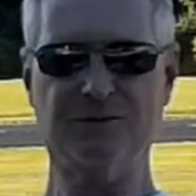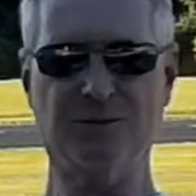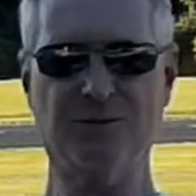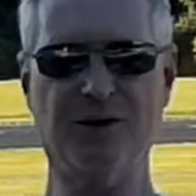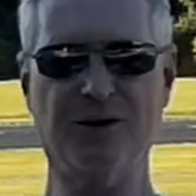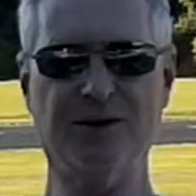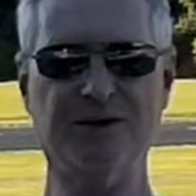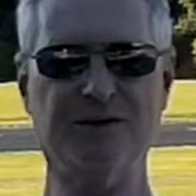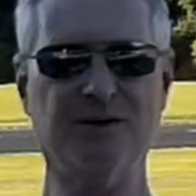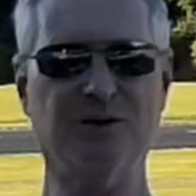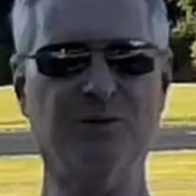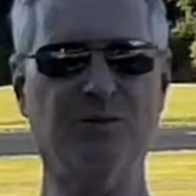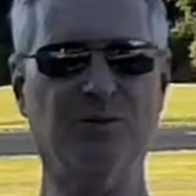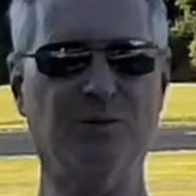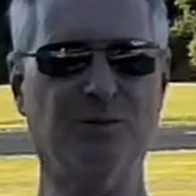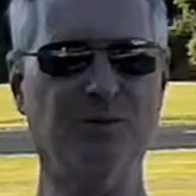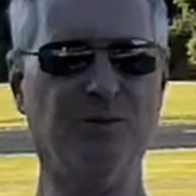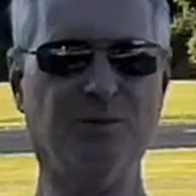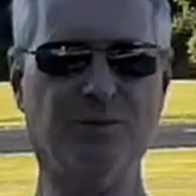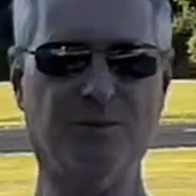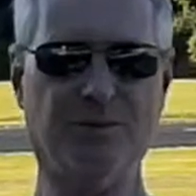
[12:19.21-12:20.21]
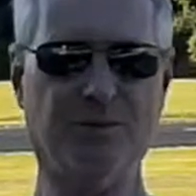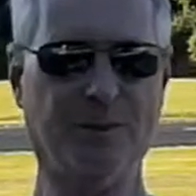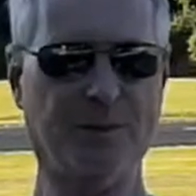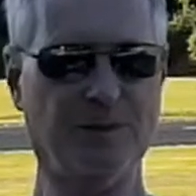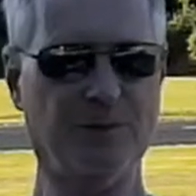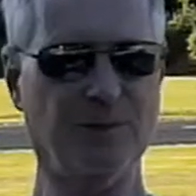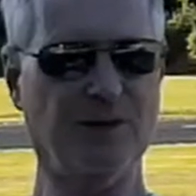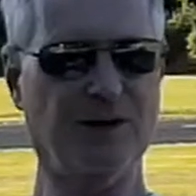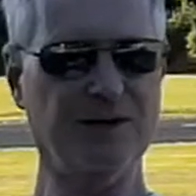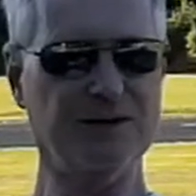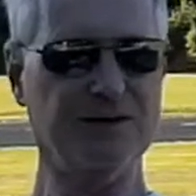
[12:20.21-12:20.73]
parts
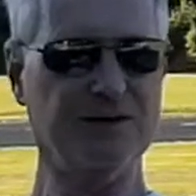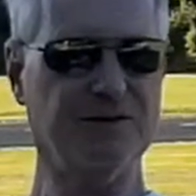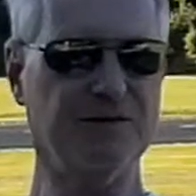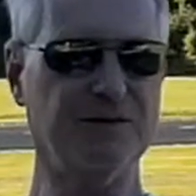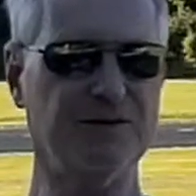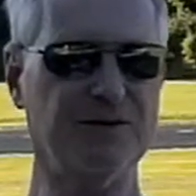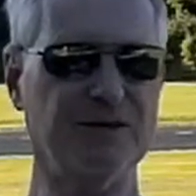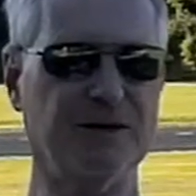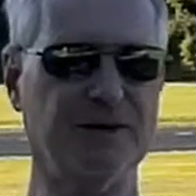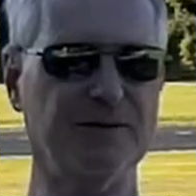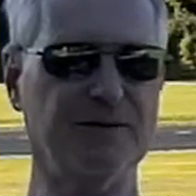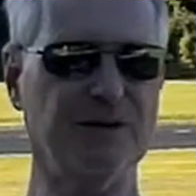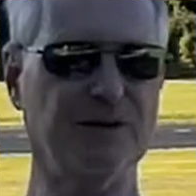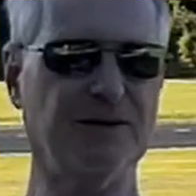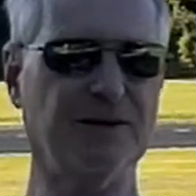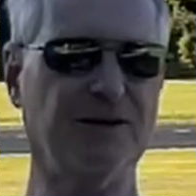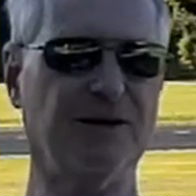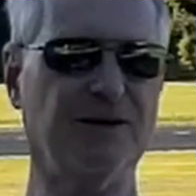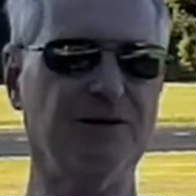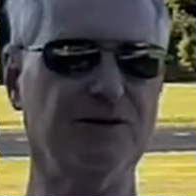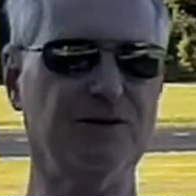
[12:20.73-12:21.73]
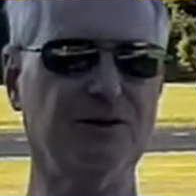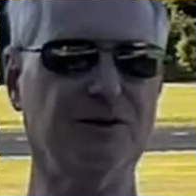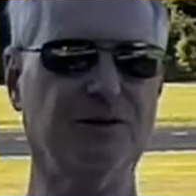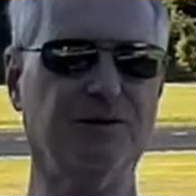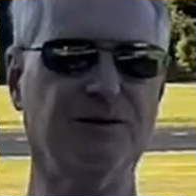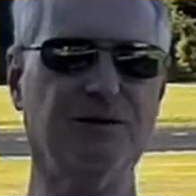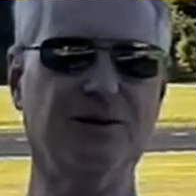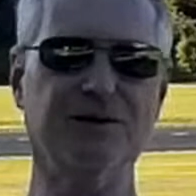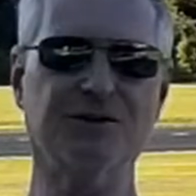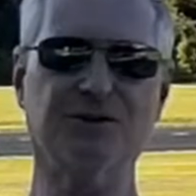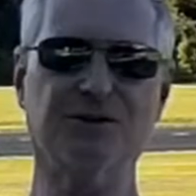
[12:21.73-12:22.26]
of this subject that I should have
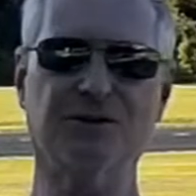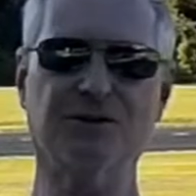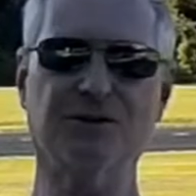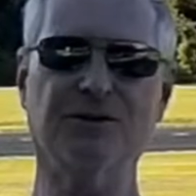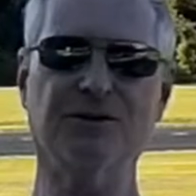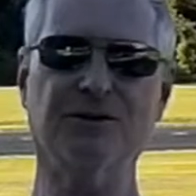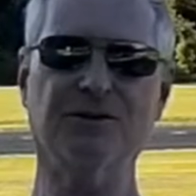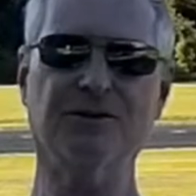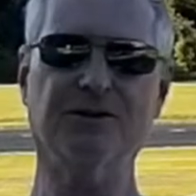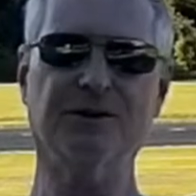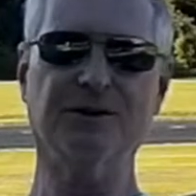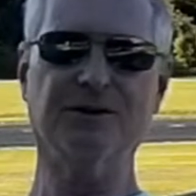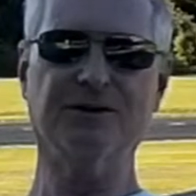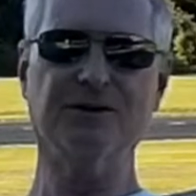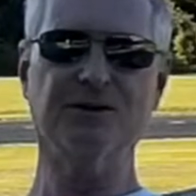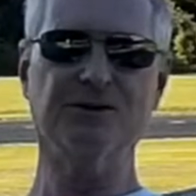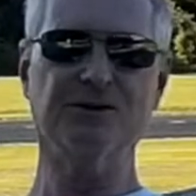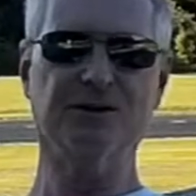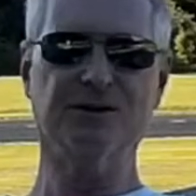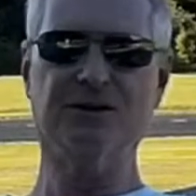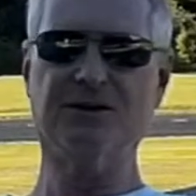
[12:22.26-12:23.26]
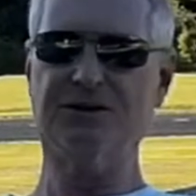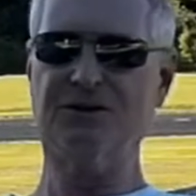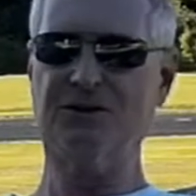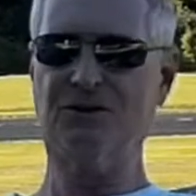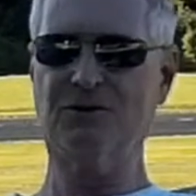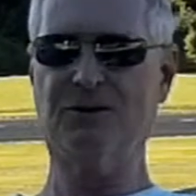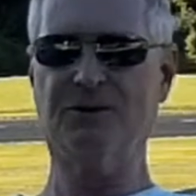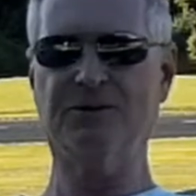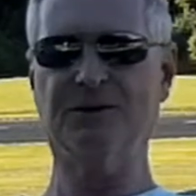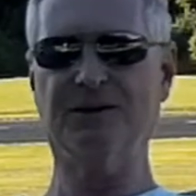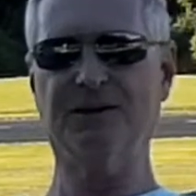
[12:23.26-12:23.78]
touched on, but this is
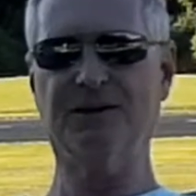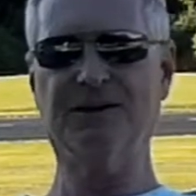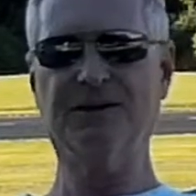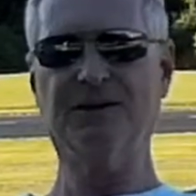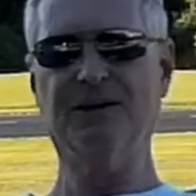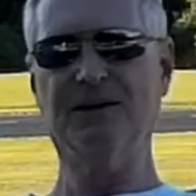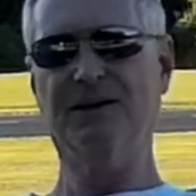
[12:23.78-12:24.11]
unscripted